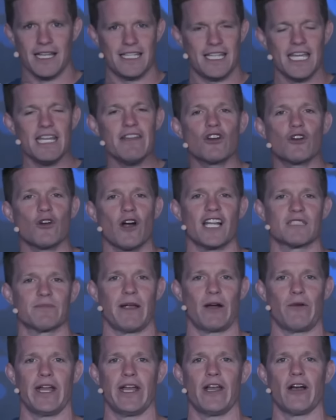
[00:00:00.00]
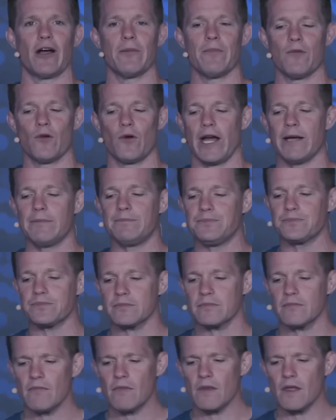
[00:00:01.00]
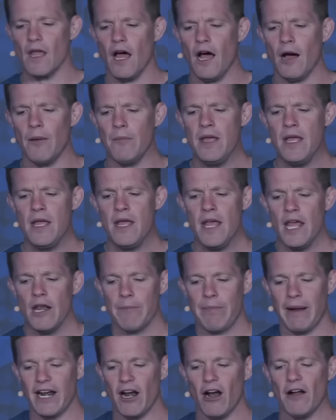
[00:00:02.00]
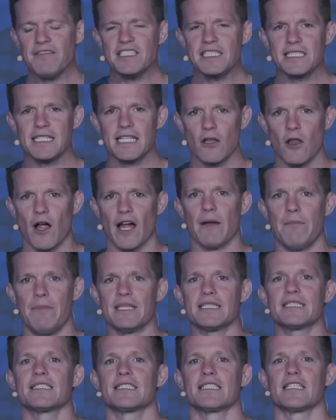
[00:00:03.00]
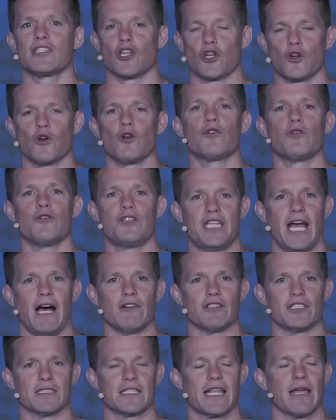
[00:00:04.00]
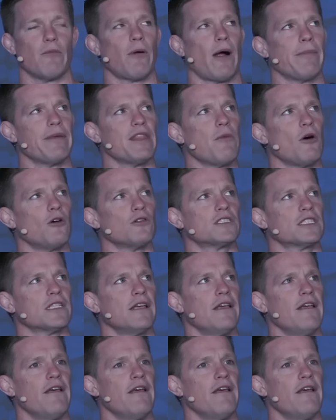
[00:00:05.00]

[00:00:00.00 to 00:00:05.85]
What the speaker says: even cross my radar, right? But I'd obviously seen a lot of businesses that grew through challenges. Okay, probably the most